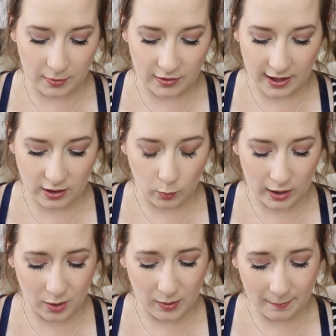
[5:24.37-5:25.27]
but then
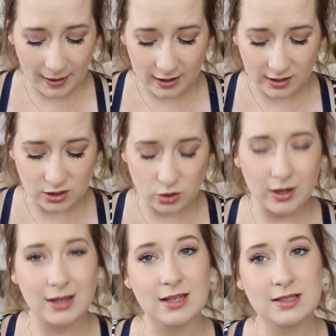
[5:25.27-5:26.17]
when I went back I saw
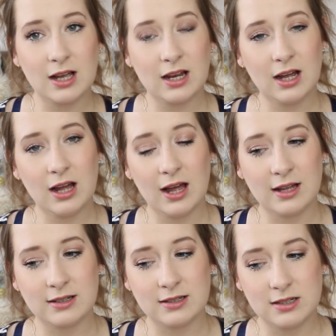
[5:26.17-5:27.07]
it in this colour
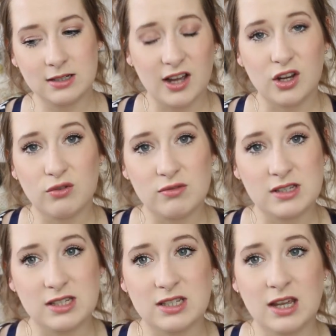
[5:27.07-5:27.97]
and I couldn't
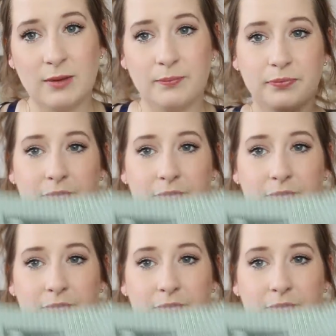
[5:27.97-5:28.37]
resist it.